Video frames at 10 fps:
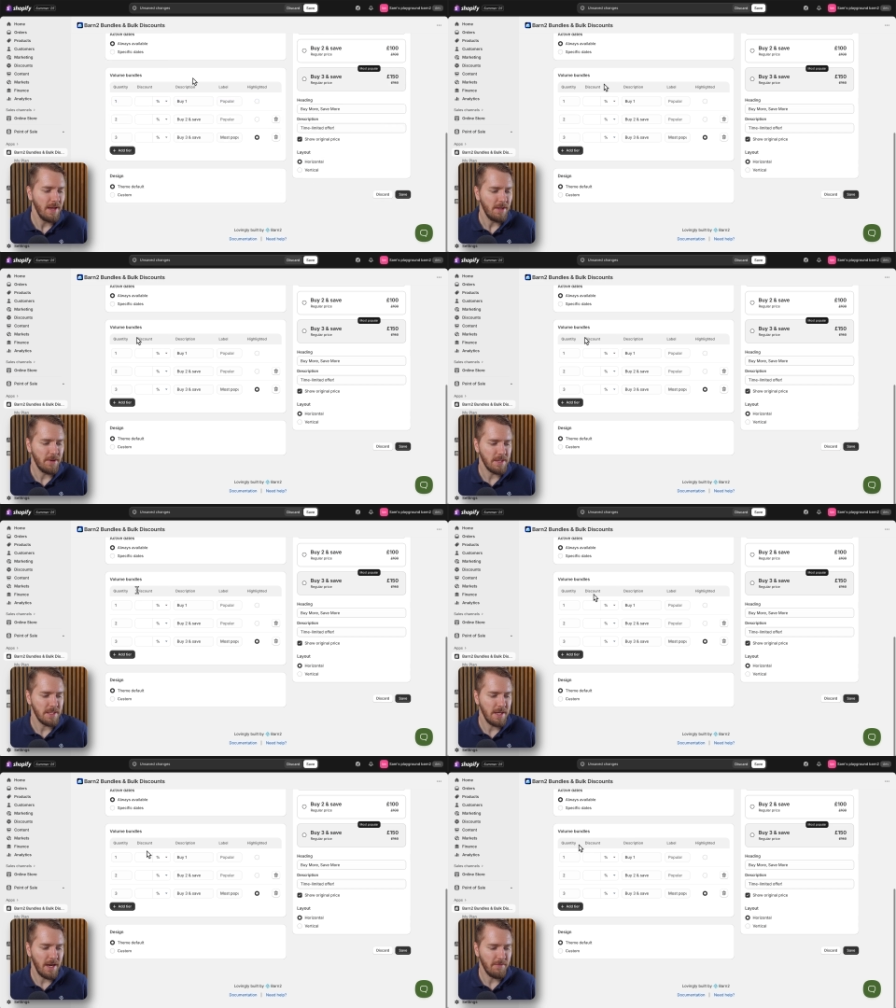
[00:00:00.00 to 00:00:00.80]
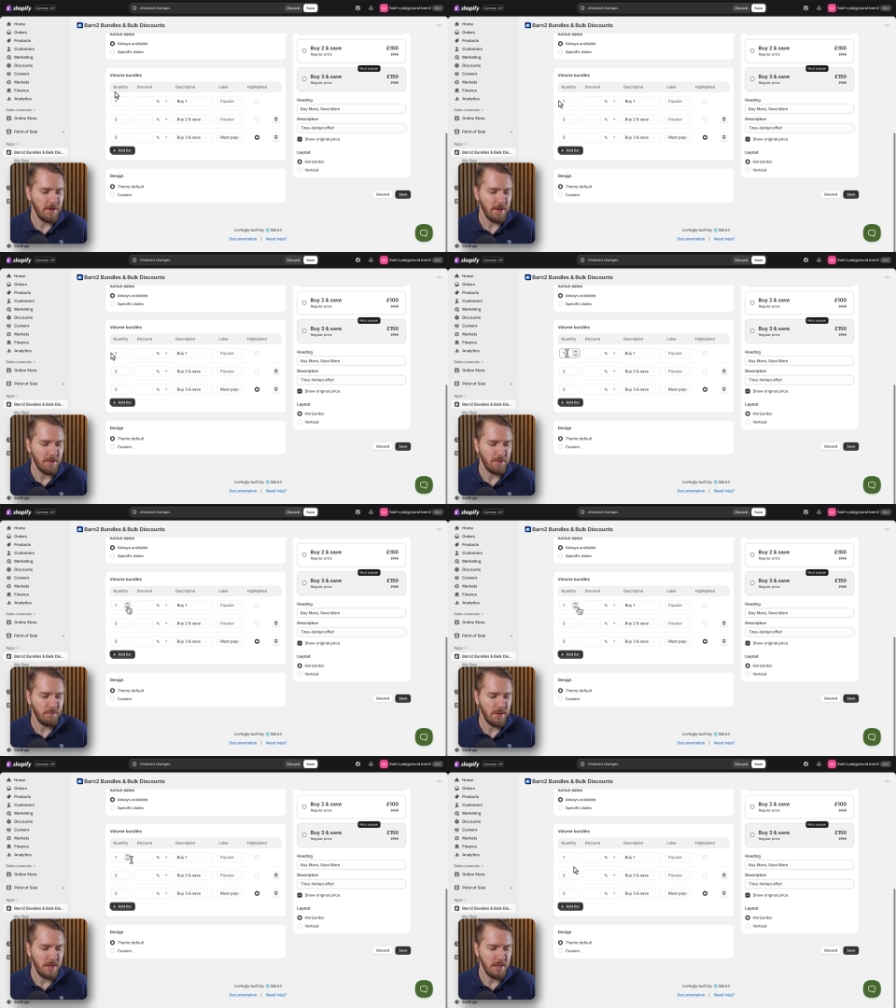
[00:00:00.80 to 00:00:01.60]
You can see I've got
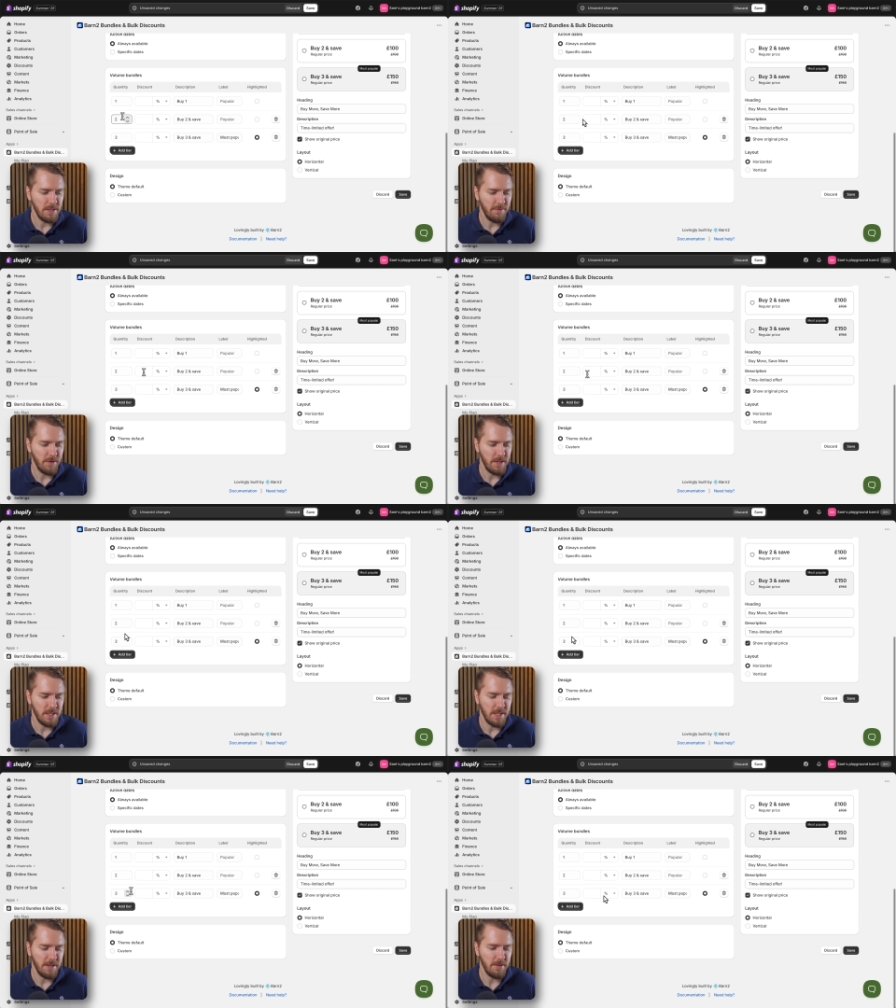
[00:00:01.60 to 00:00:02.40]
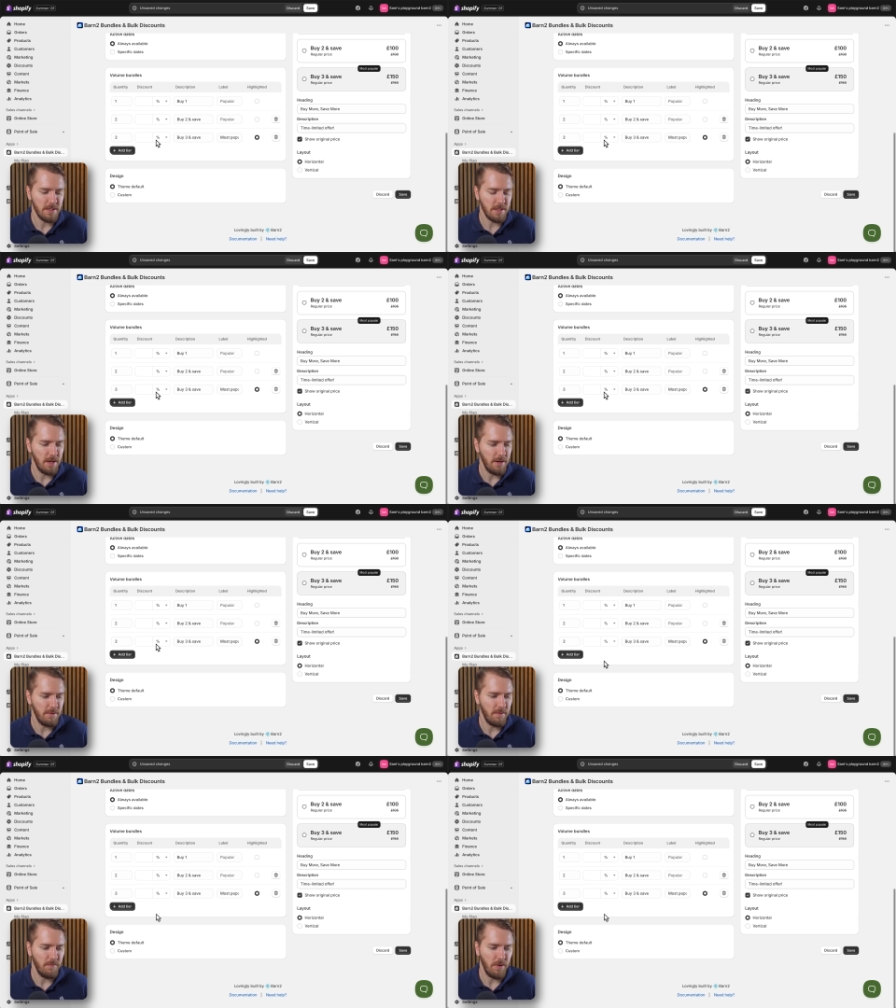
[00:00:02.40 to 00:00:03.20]
three different tiers
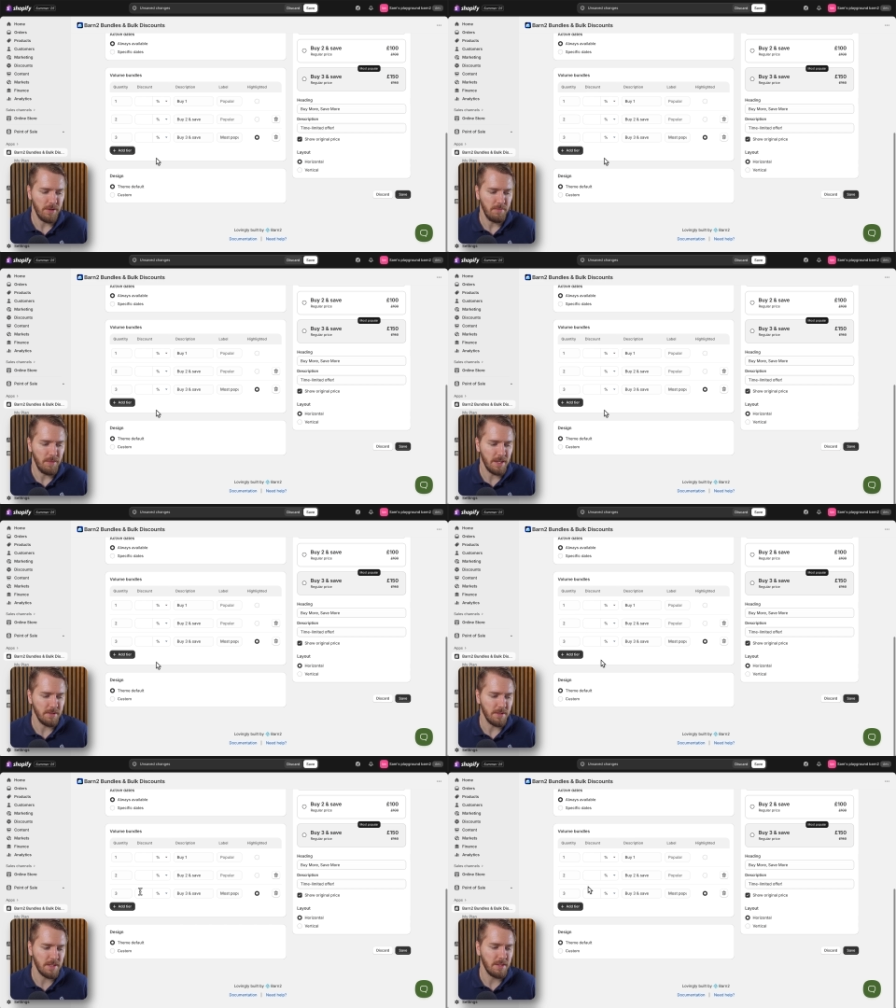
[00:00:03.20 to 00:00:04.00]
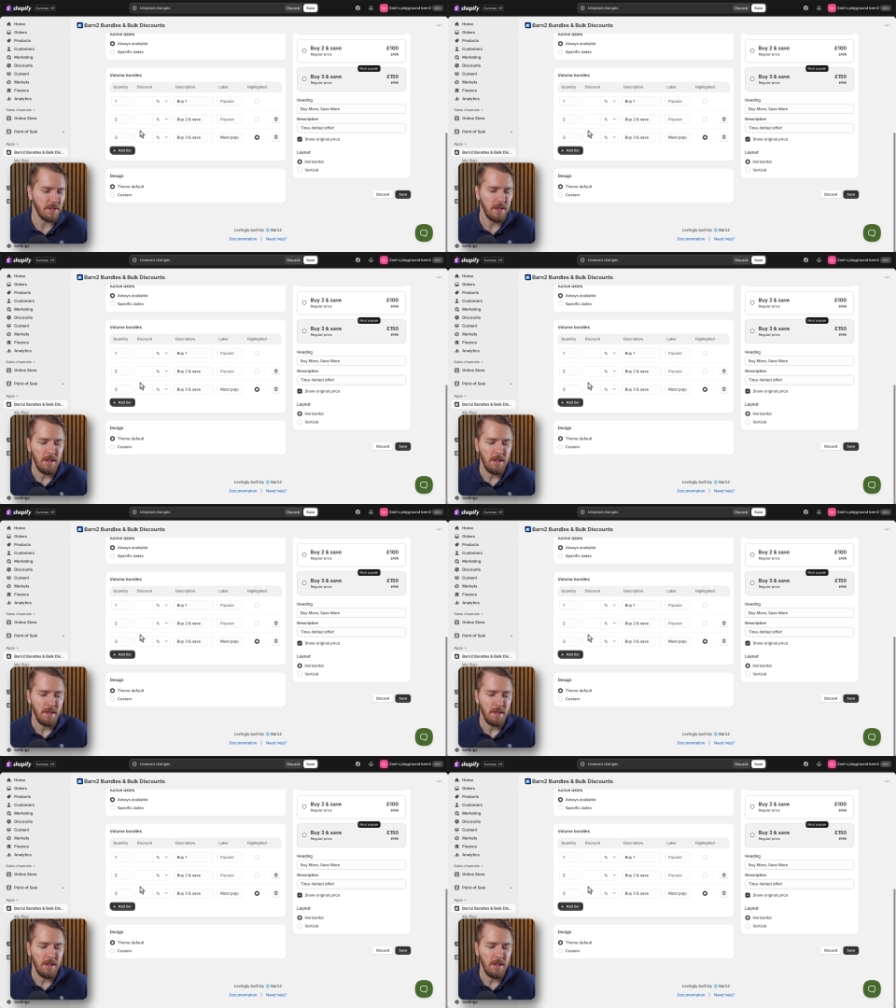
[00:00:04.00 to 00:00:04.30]
of volume bundles.